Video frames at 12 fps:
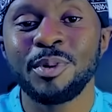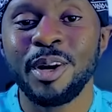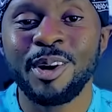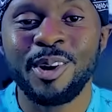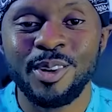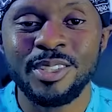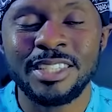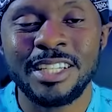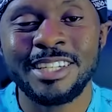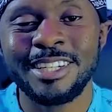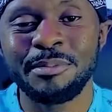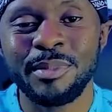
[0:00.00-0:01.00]
People were
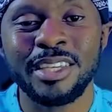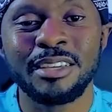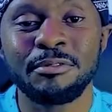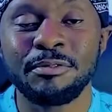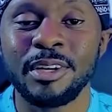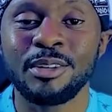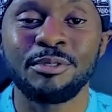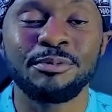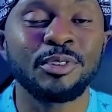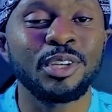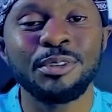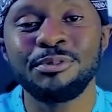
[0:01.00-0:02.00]
constantly making
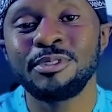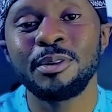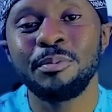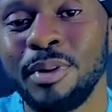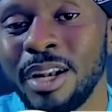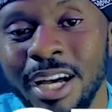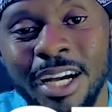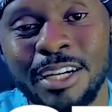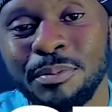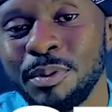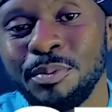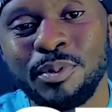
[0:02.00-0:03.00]
fun of you. If you are
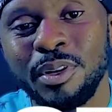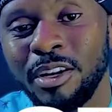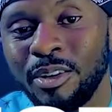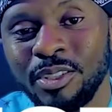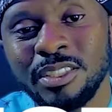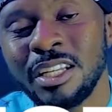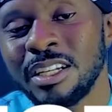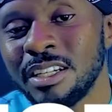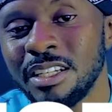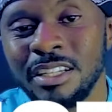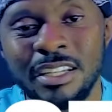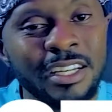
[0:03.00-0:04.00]
black, people were
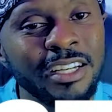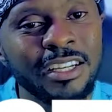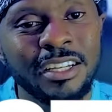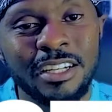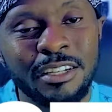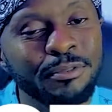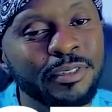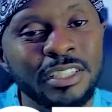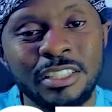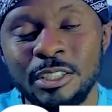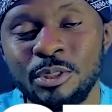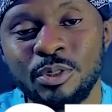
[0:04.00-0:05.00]
constantly
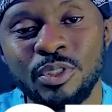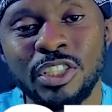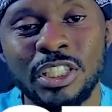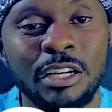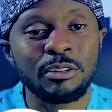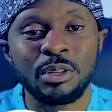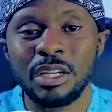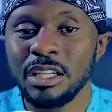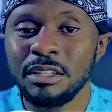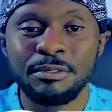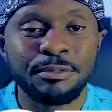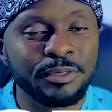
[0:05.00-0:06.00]
referencing you to
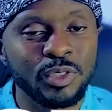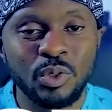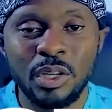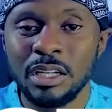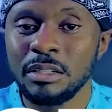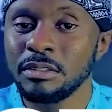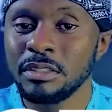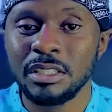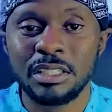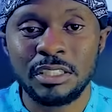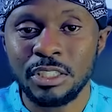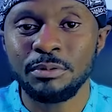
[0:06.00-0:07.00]
charcoal. If you are
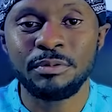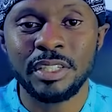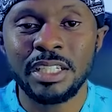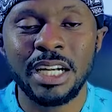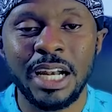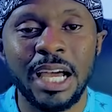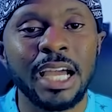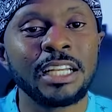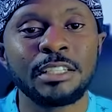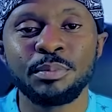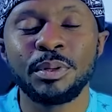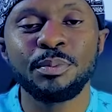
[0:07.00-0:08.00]
very
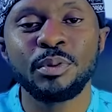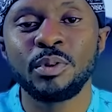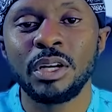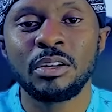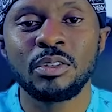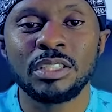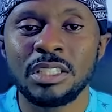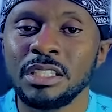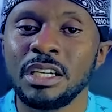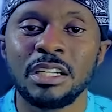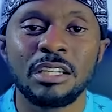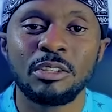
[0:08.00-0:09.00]
light, people were
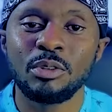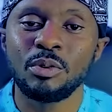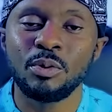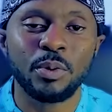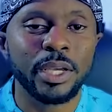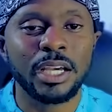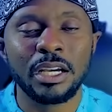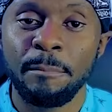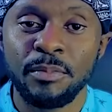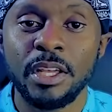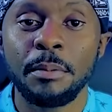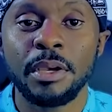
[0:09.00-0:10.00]
considering you
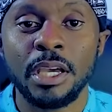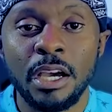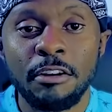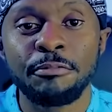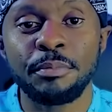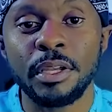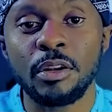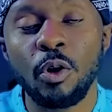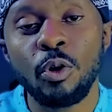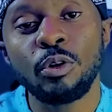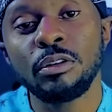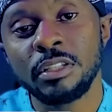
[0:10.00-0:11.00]
weak. There may have
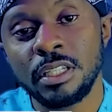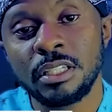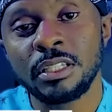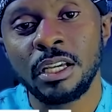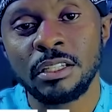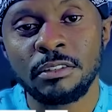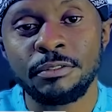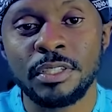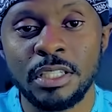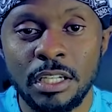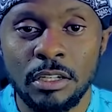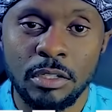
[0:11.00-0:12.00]
been all these
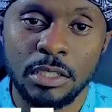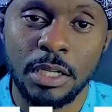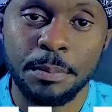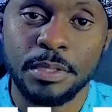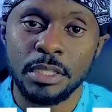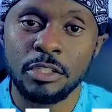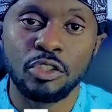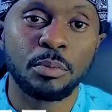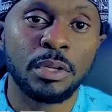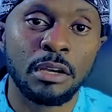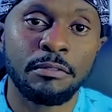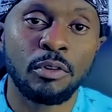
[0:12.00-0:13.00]
kinds of stereotypes
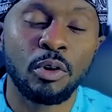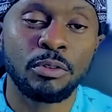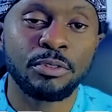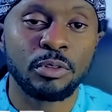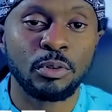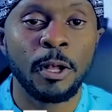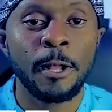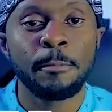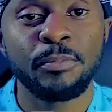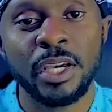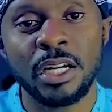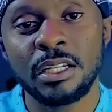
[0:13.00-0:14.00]
that you may have gone through,
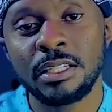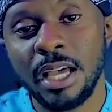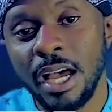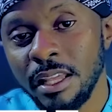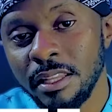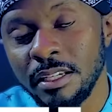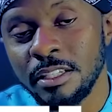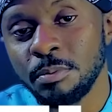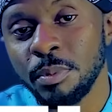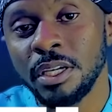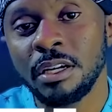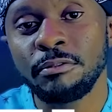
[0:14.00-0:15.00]
and
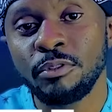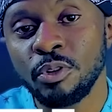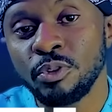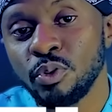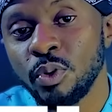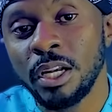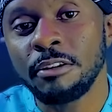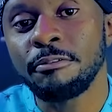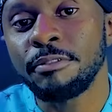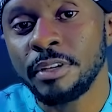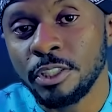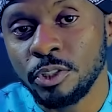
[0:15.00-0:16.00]
others may have gone through
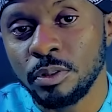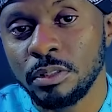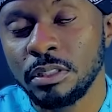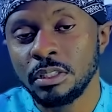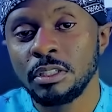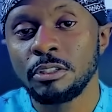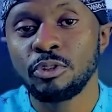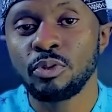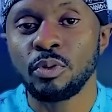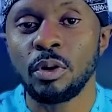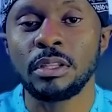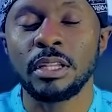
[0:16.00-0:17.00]
elevation
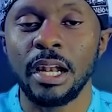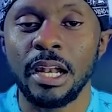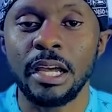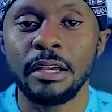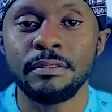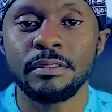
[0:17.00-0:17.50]
throughout their